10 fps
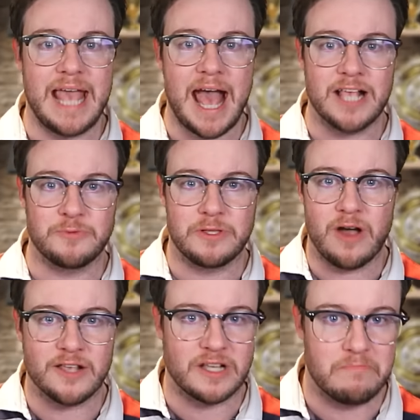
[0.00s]
he has with
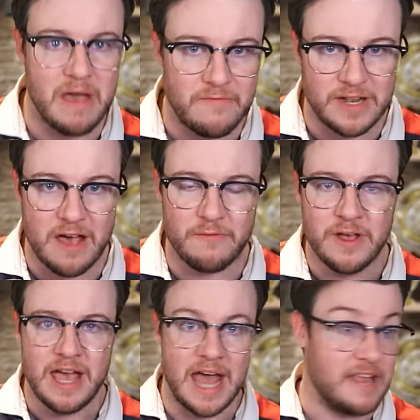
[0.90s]
guys like Medvedev
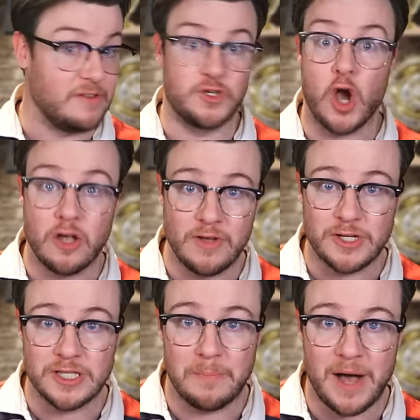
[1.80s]
and even Djokovic
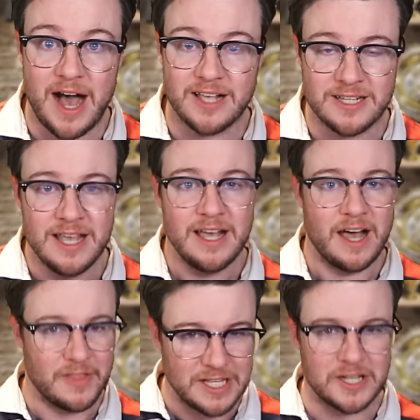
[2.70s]
in the past.
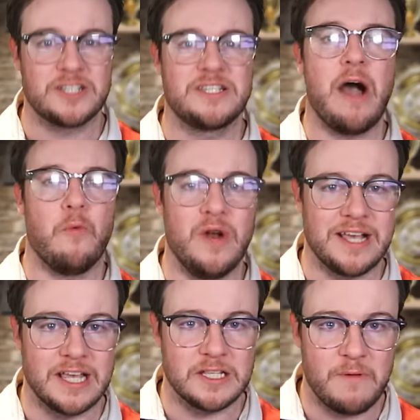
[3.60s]
I think he's going to start
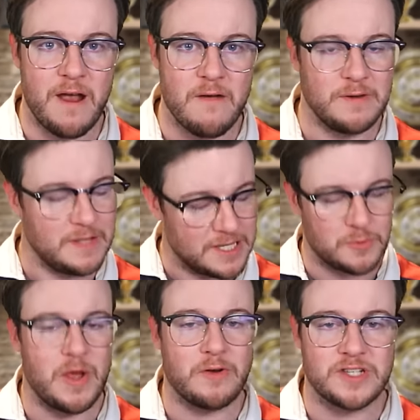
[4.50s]
winning against Zverev, and this is
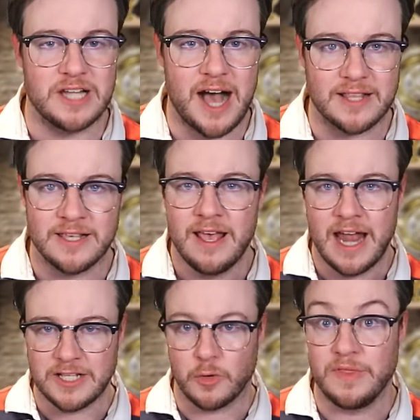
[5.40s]
where it starts. And
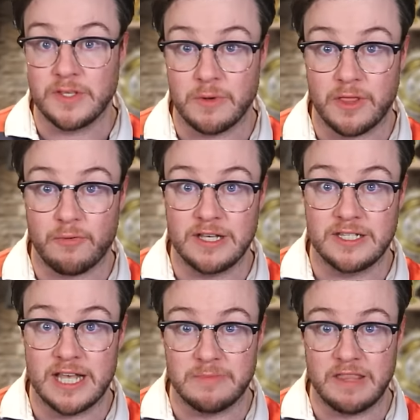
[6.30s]
he's going to win this one in 3
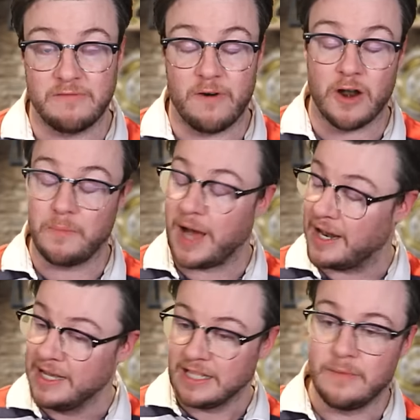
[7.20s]
sets, make the final. But
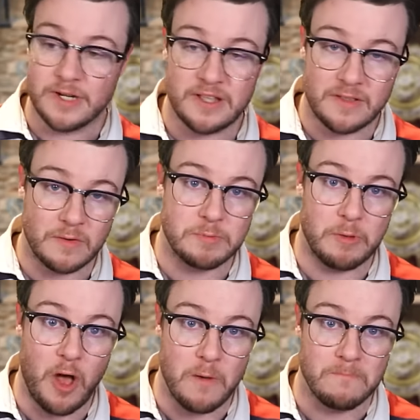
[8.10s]
let me know down in the comments
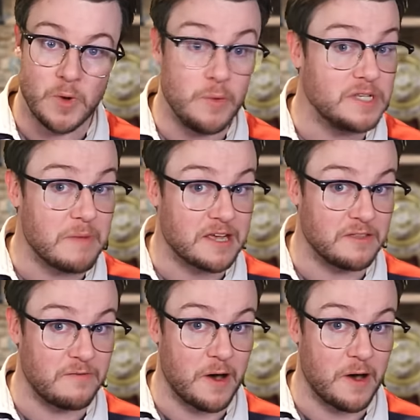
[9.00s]
below, who is making the